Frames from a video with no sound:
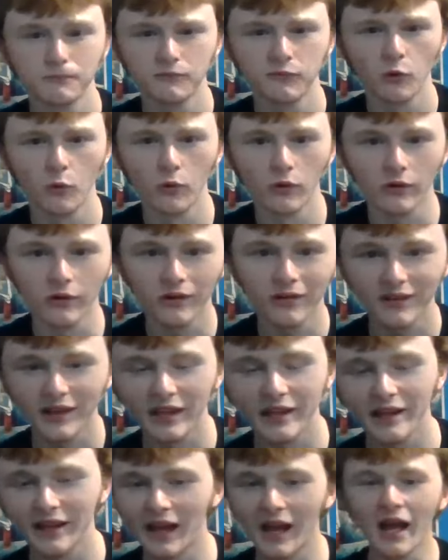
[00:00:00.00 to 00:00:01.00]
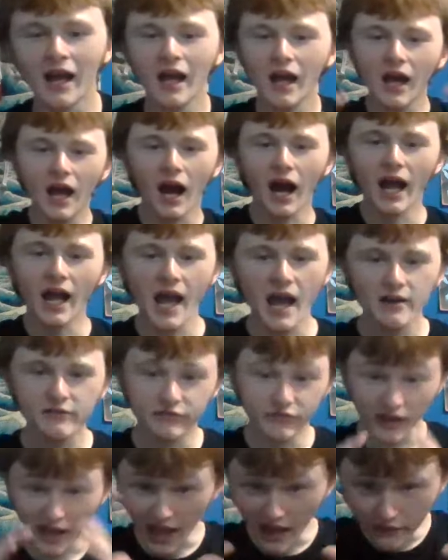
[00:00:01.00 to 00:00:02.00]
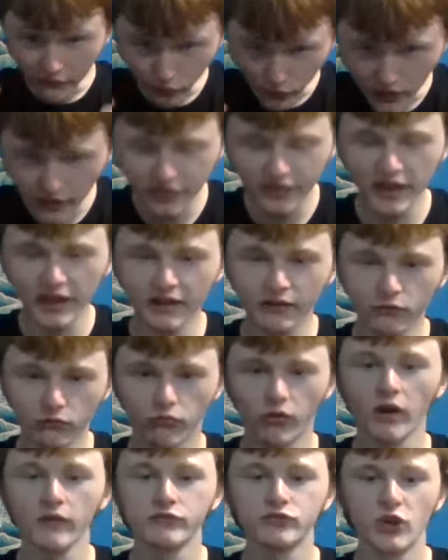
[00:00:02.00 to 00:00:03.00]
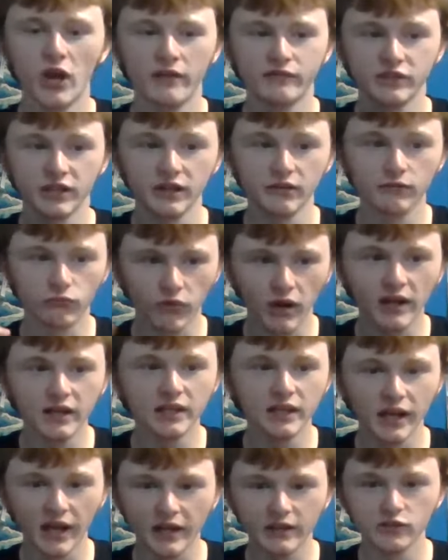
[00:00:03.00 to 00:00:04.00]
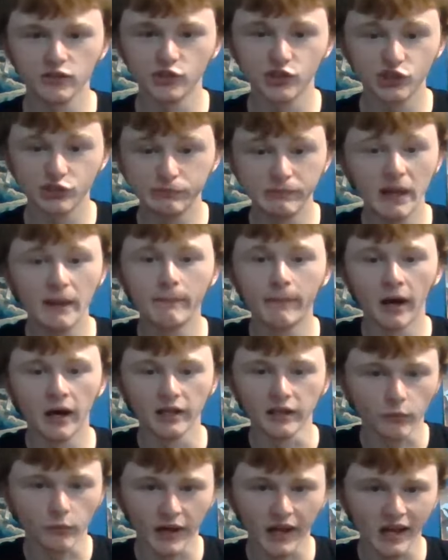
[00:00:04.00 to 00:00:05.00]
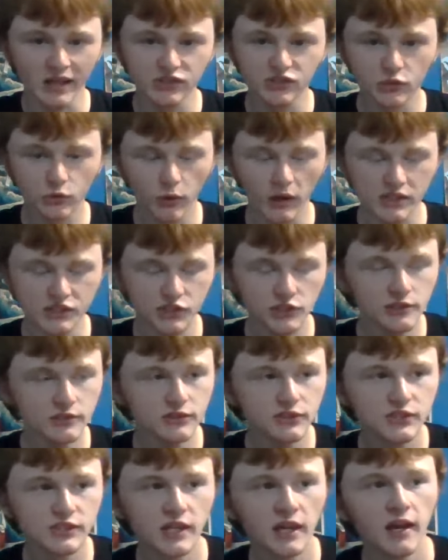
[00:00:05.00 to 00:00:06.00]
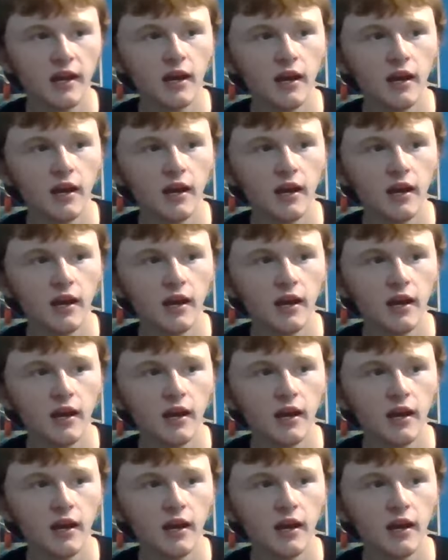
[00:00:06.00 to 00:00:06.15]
4, like, I have everything rough drafted and ready, and I can just spitball it when asked questions,